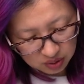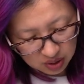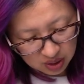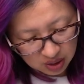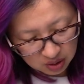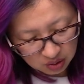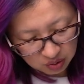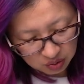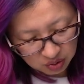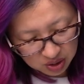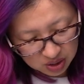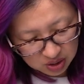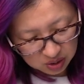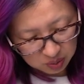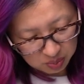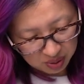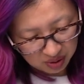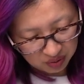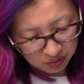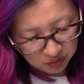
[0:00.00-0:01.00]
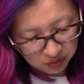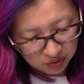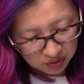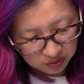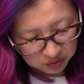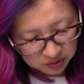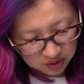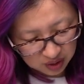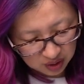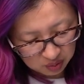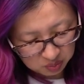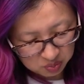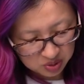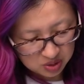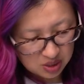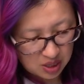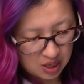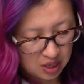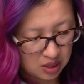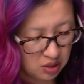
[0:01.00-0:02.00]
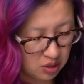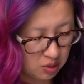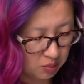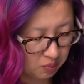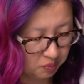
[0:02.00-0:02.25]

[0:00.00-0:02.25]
increased by 15%